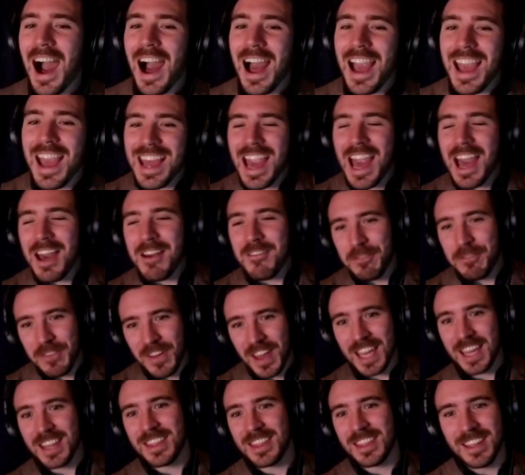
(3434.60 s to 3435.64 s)
have
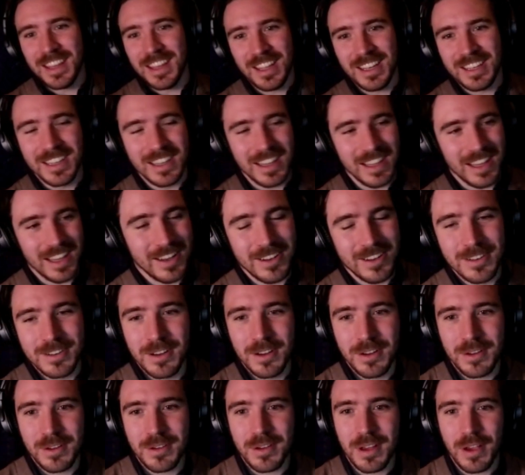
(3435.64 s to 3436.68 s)
faith in
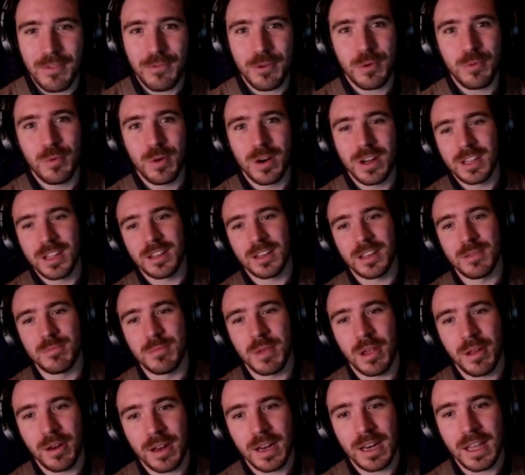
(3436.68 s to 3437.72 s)
everyone in the
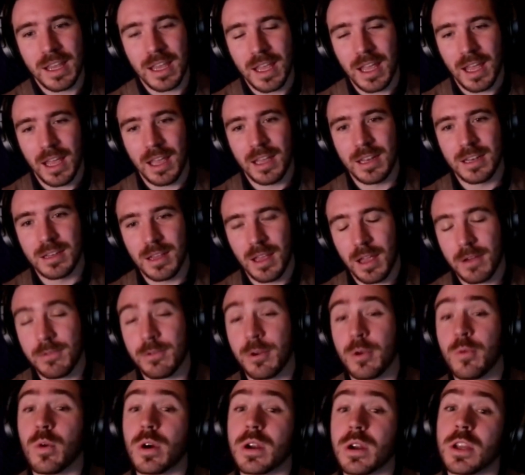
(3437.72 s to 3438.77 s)
community and
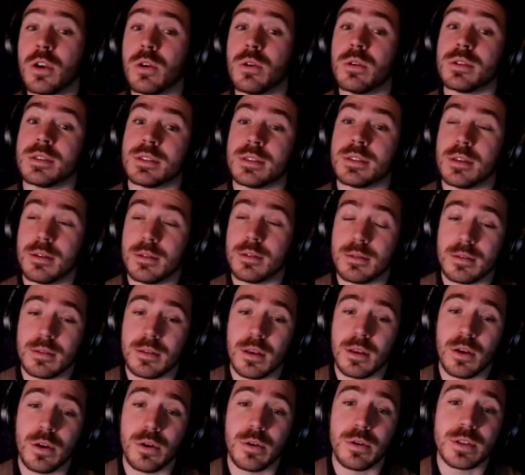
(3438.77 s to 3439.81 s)
everyone who
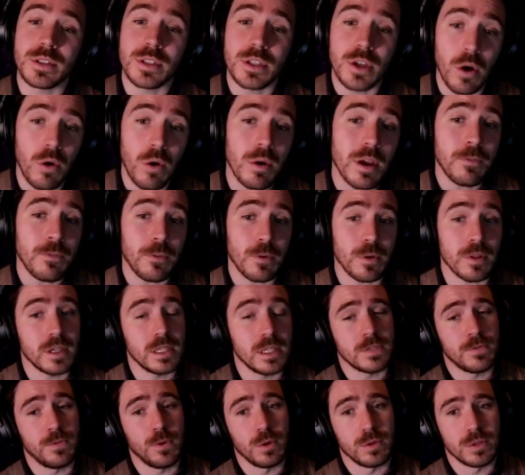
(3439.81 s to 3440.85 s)
is going for
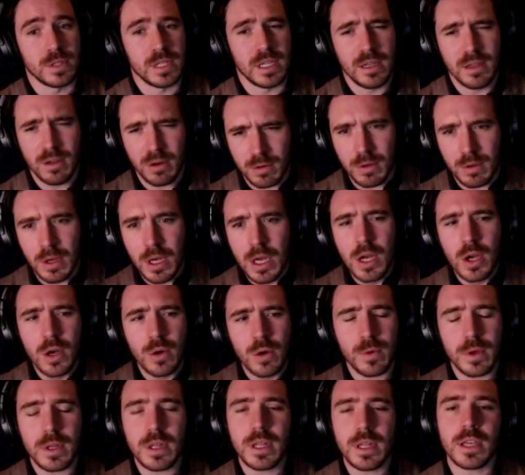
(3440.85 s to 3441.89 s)
this full-time, or
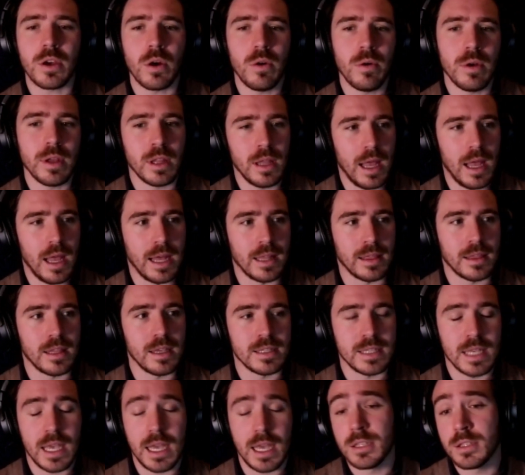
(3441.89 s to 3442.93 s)
really going at
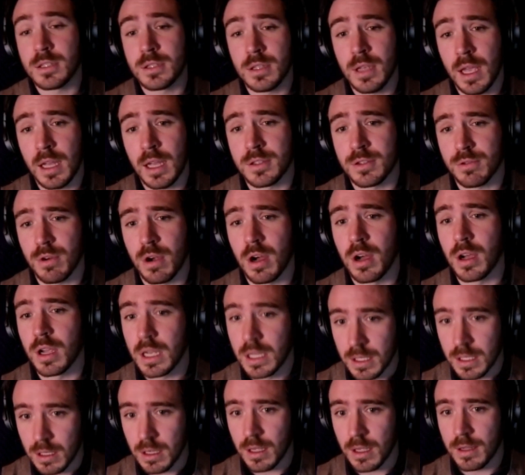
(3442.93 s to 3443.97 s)
this headstrong
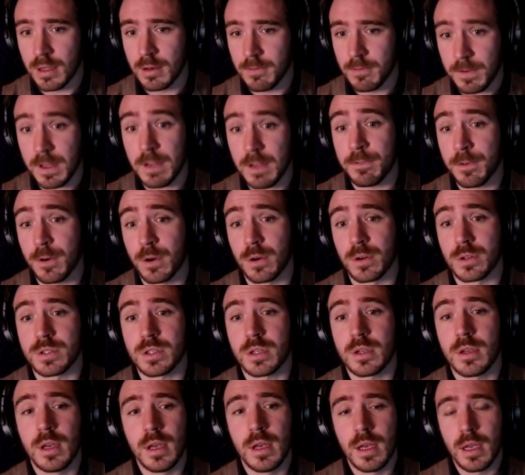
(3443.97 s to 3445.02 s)
and feet
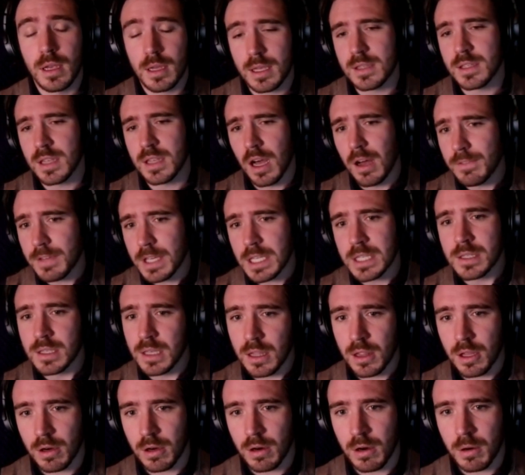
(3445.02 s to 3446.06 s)
first. Because
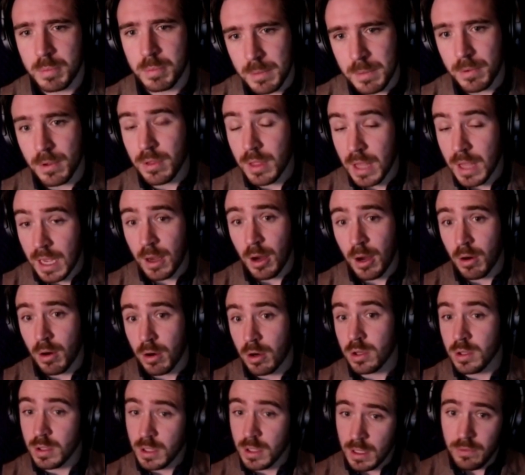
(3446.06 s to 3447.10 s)
obviously there are people that
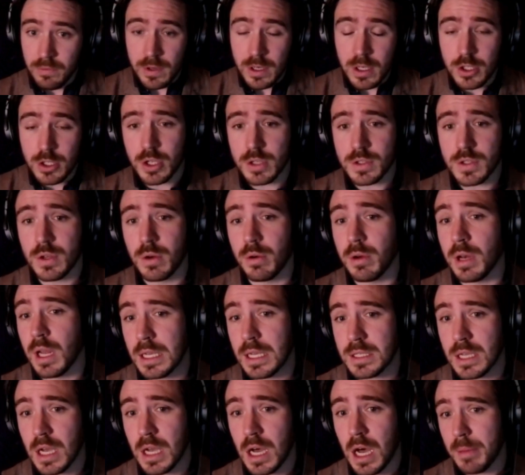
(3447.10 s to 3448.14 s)
are even just doing it
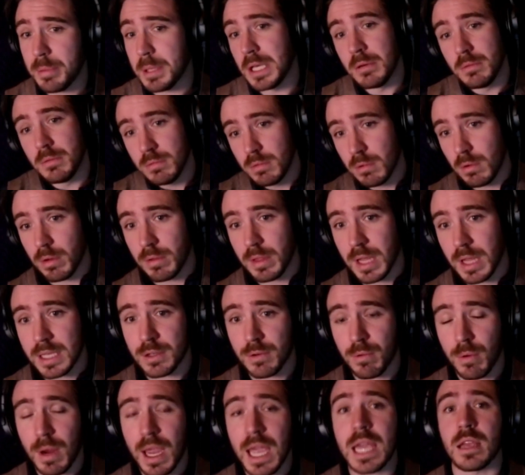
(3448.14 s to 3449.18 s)
as a hobby. Well,
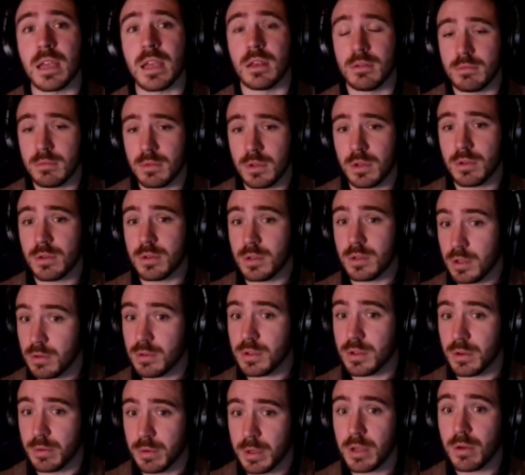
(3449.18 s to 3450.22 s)
that's great.
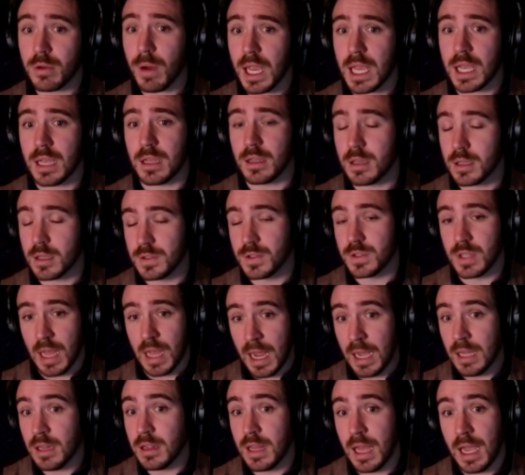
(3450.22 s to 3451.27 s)
You're doing great because
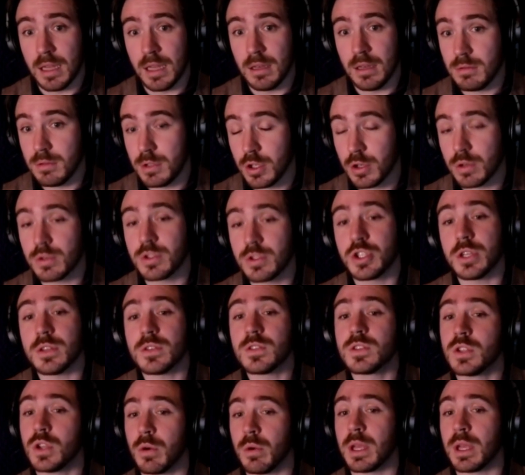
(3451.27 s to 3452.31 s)
that you're
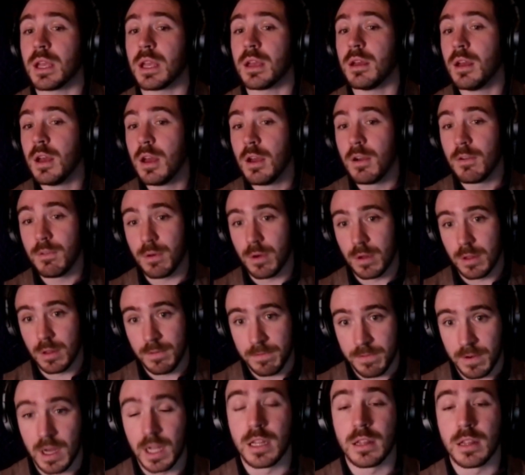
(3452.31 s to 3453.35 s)
just doing it for the
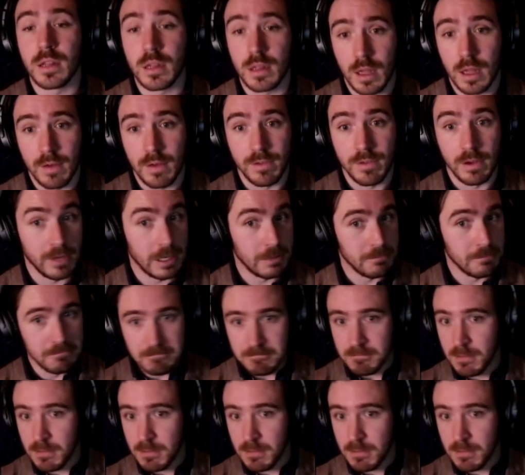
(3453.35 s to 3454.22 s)
fun and the love of it.